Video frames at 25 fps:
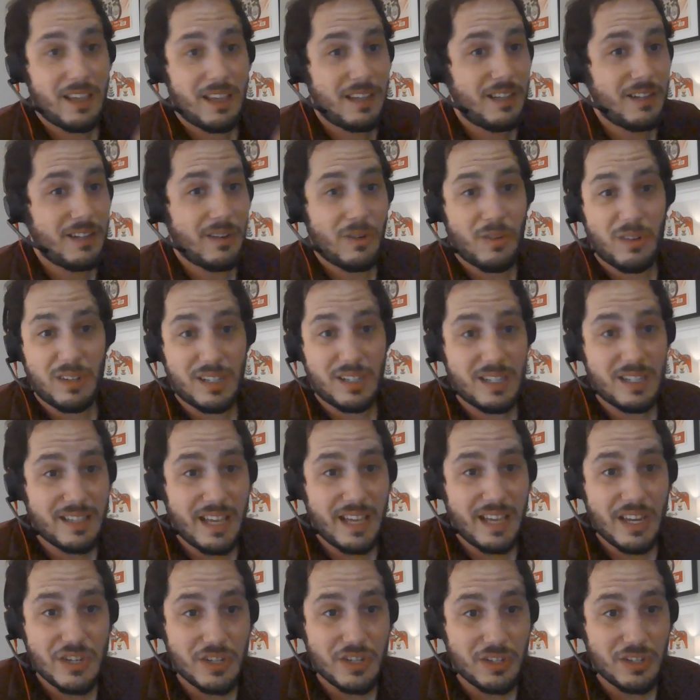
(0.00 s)

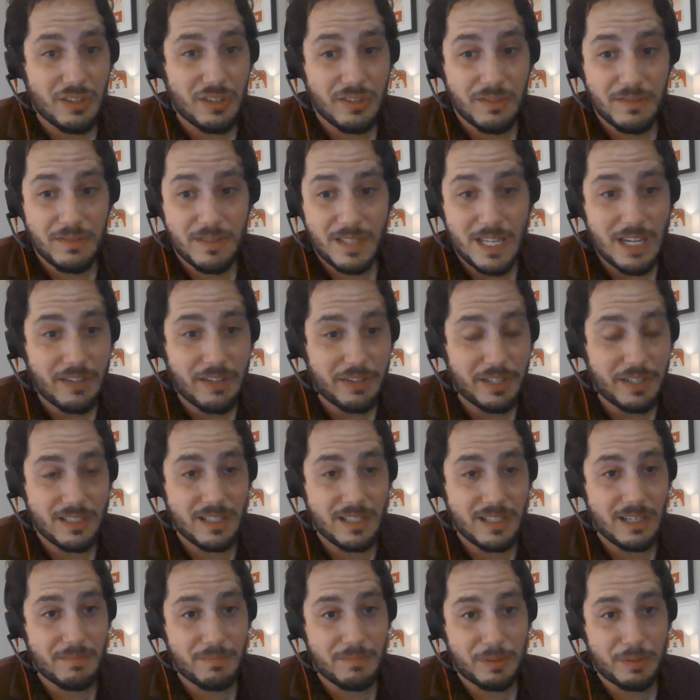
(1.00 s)
organizational
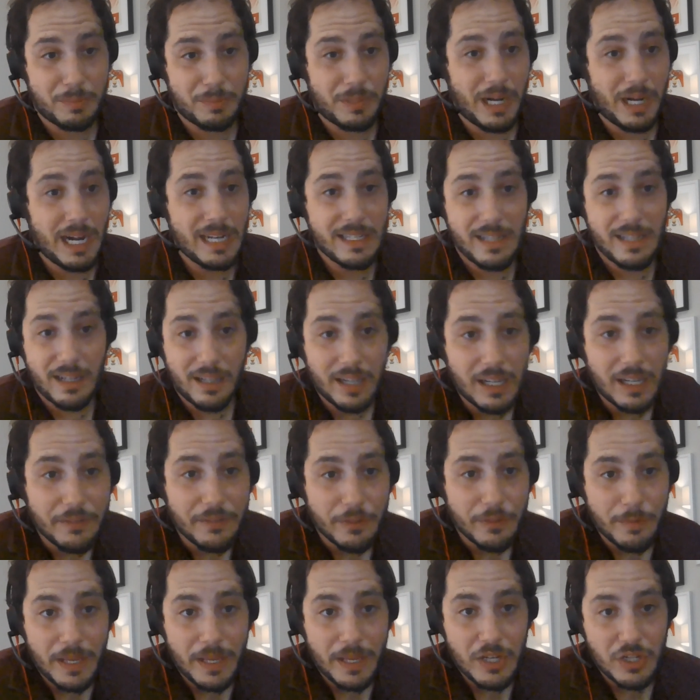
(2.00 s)
secrets and proprietary
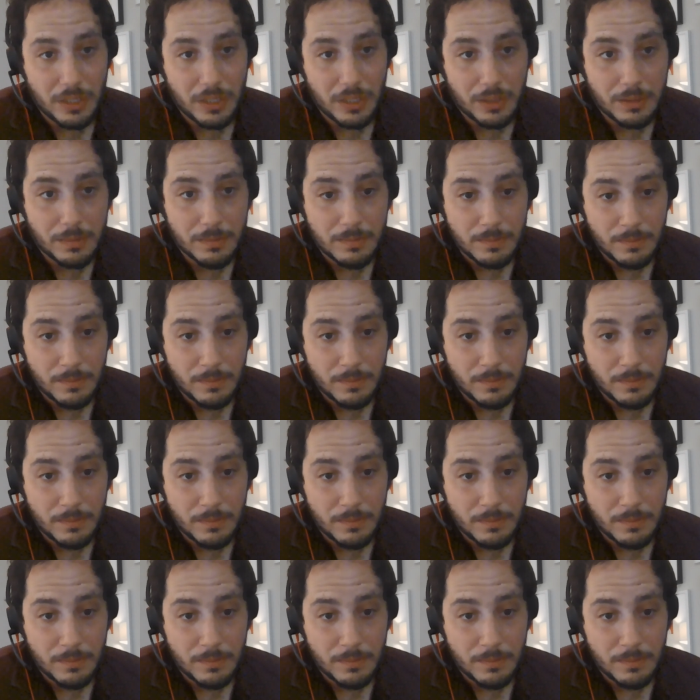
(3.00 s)
information.